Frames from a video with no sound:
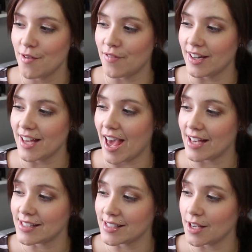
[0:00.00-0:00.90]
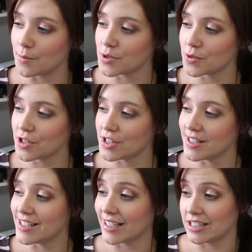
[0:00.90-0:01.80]
fatty acid
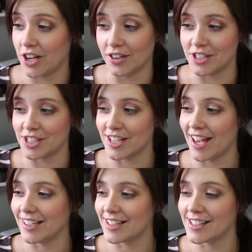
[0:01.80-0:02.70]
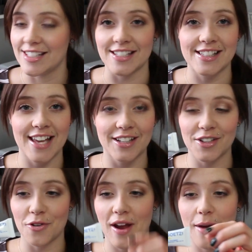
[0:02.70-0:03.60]
absorption technology and it's in a
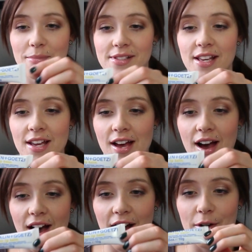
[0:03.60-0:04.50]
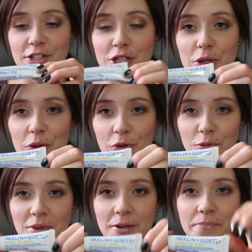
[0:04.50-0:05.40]
10 grams uh, tube.